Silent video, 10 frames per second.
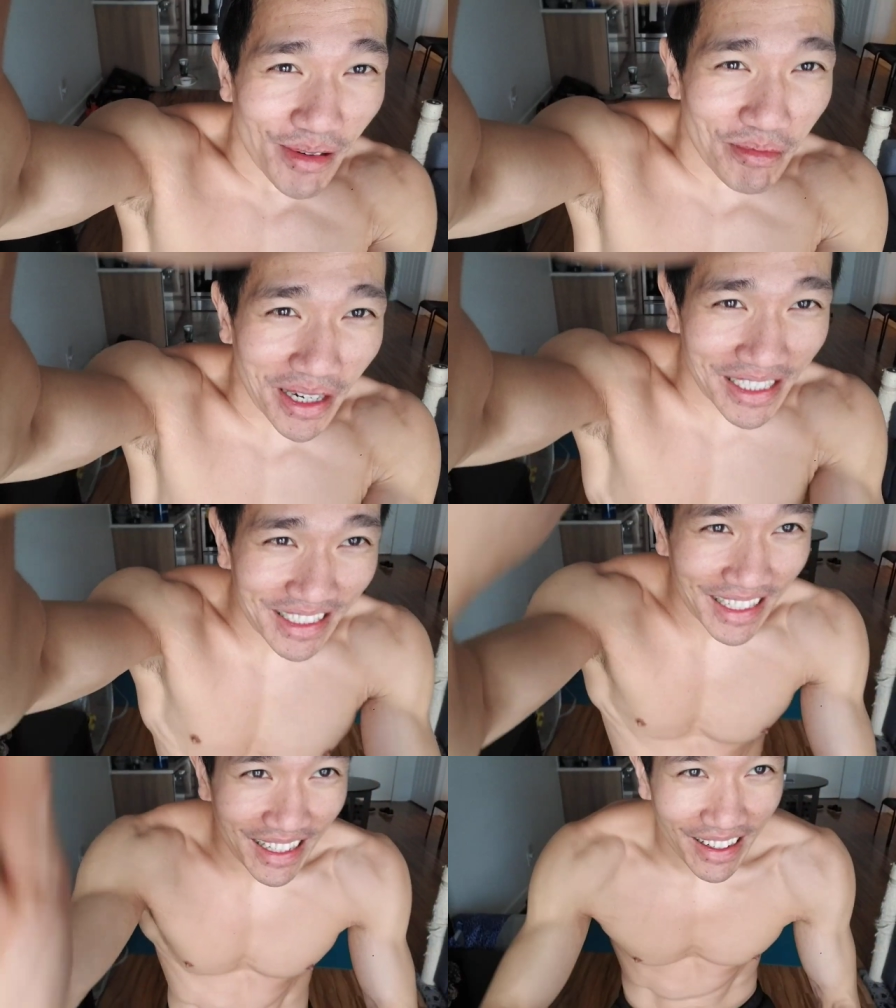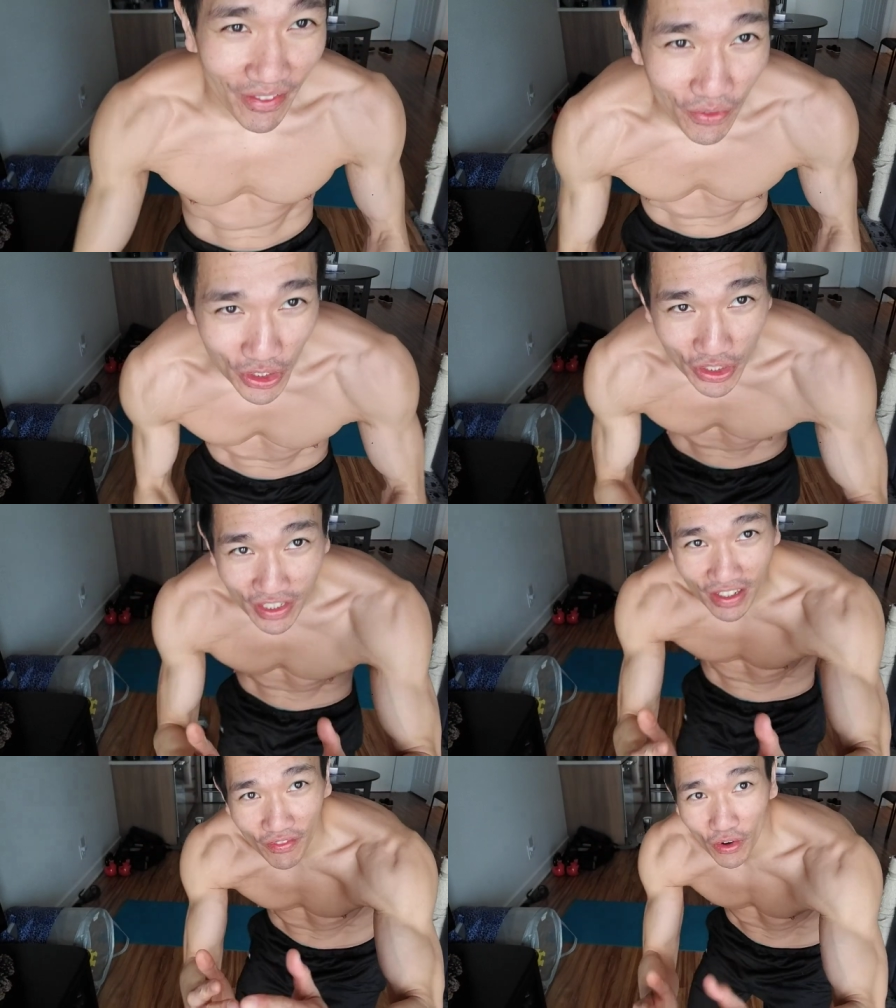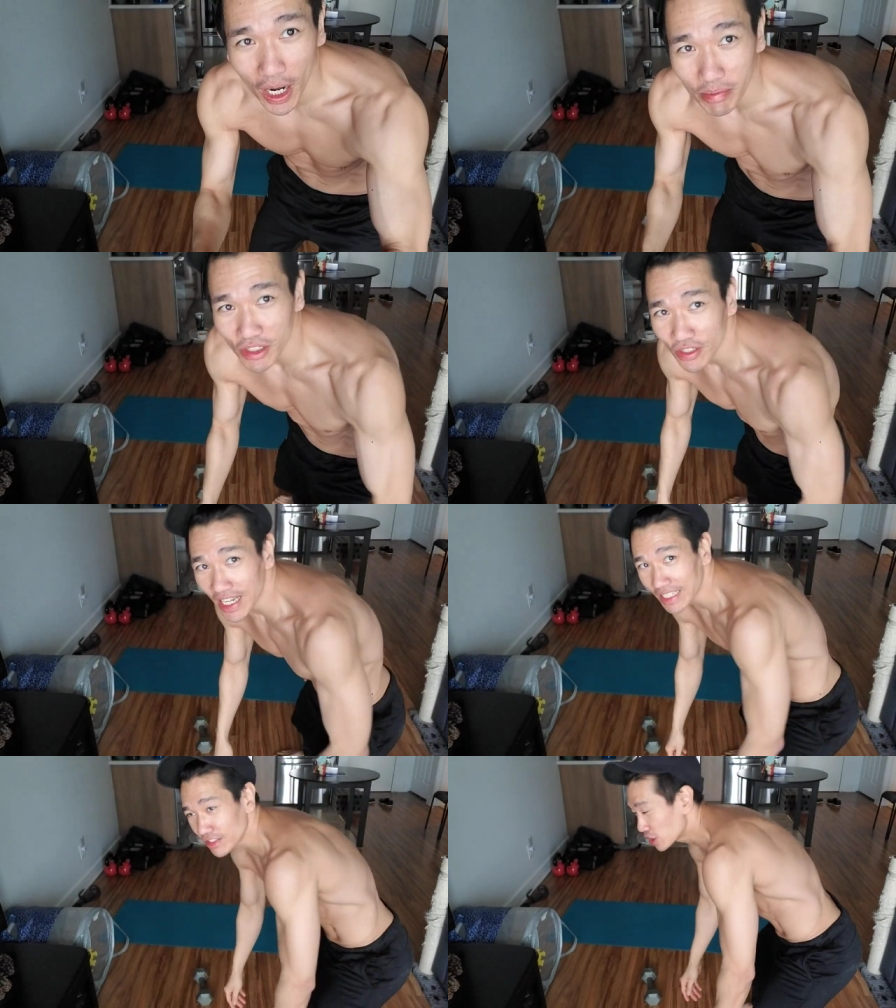but uh, for you, for up to you guys to